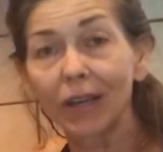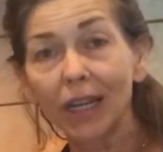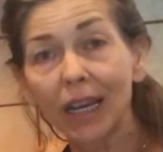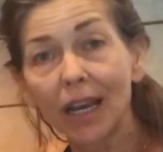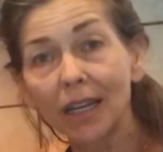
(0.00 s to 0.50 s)

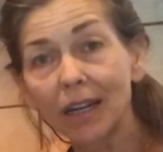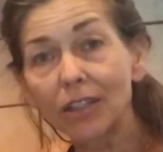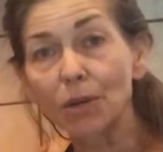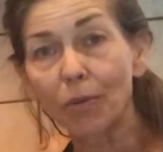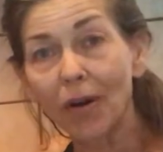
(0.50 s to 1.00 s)
feeling a
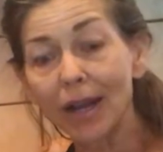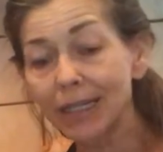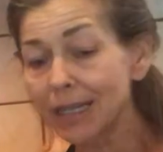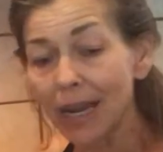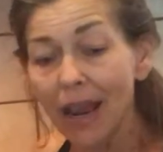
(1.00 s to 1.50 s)
little
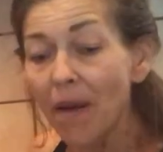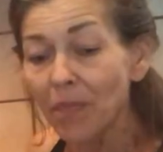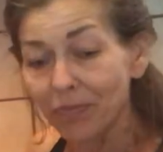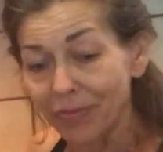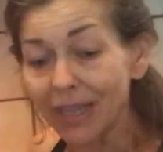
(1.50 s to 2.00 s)
depressed,
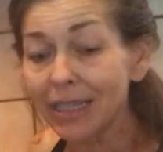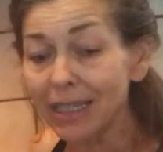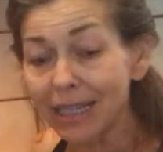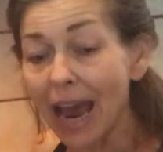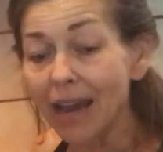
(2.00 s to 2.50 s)

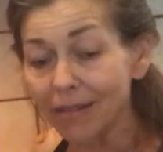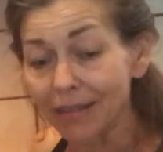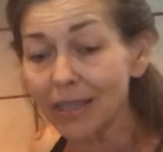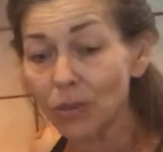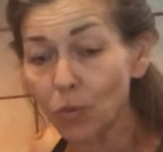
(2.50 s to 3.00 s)
this
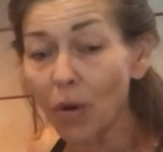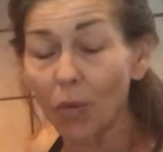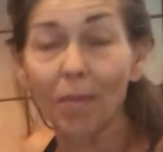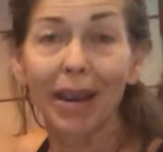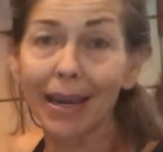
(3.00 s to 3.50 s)
what
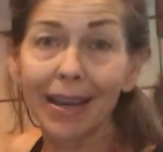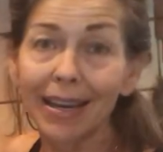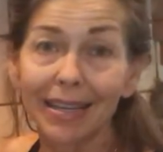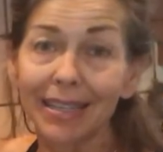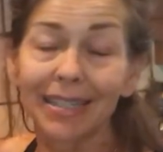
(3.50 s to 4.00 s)
we're
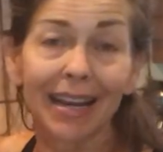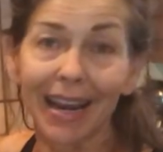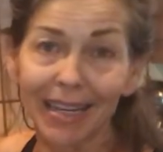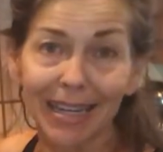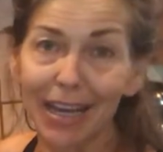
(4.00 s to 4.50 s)
making is an
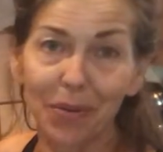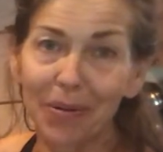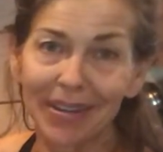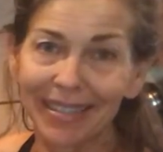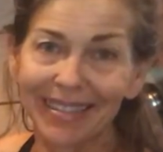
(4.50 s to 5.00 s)

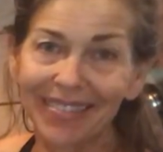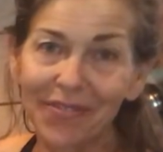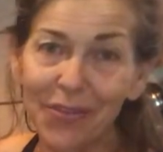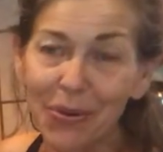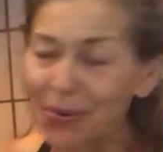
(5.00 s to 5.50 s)
antidepressant
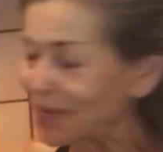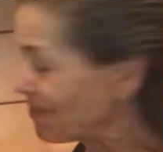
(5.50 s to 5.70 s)
food.